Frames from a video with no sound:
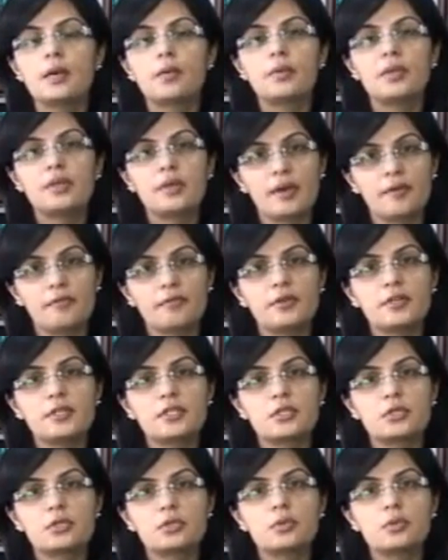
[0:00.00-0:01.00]
With
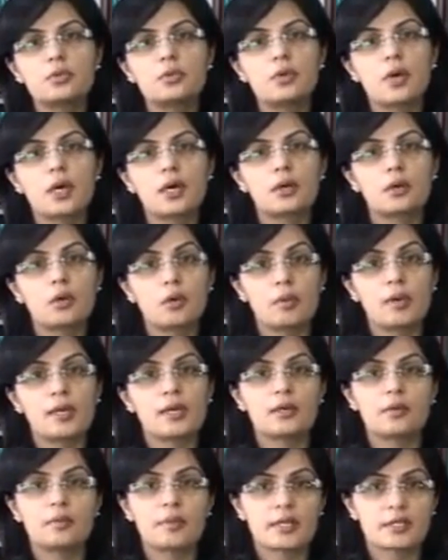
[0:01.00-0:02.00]
reference to global
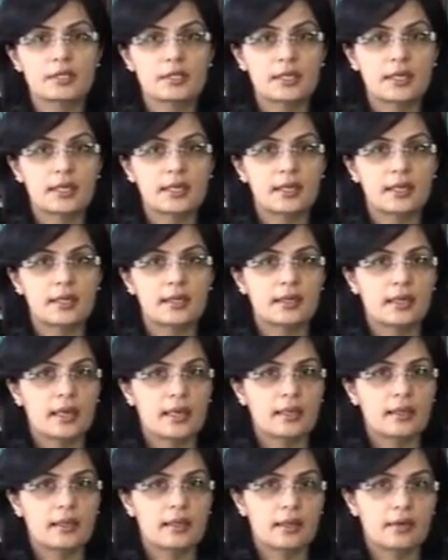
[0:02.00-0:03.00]
and domestic
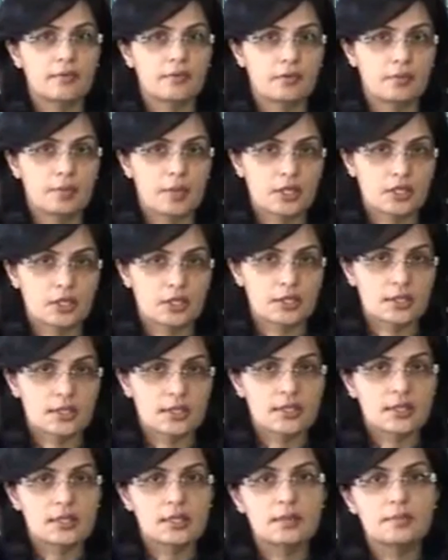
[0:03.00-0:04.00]
information
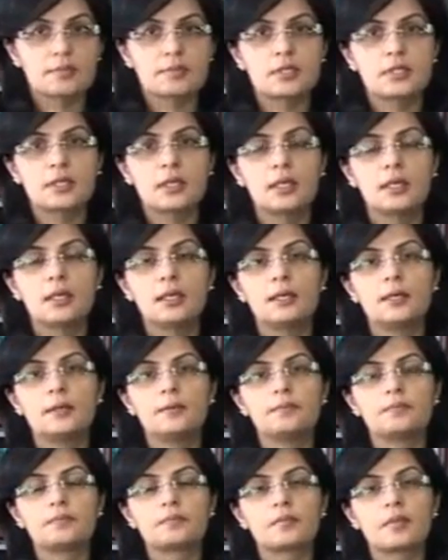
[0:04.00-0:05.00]
systems,
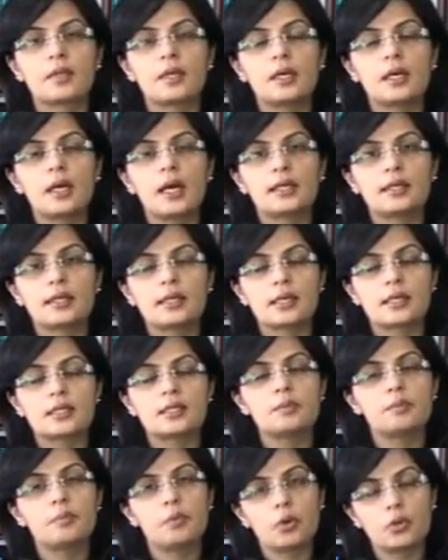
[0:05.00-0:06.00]
uh, I think
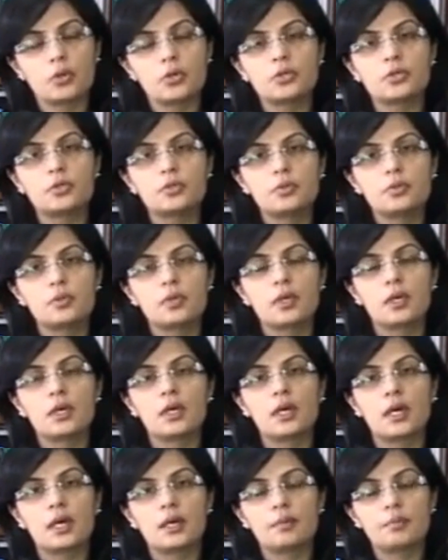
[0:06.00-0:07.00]
it's important to
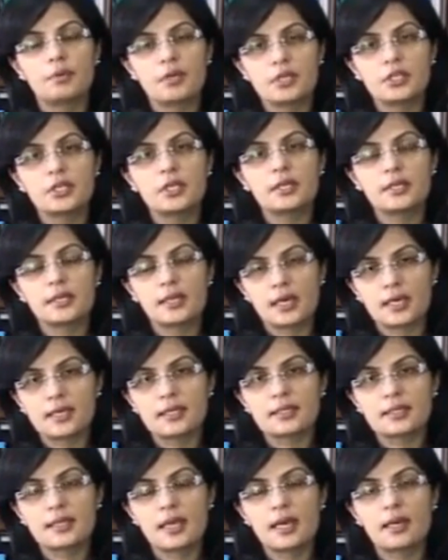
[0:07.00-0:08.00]
uh, appreciate and
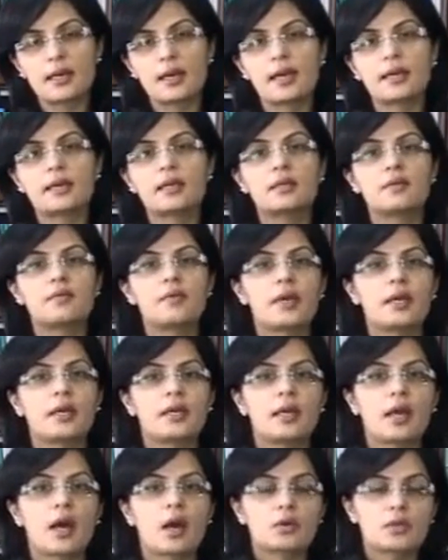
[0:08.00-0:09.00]
understand right at the
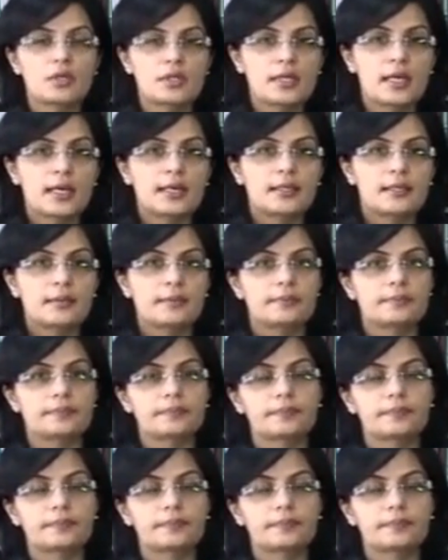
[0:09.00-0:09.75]
very outset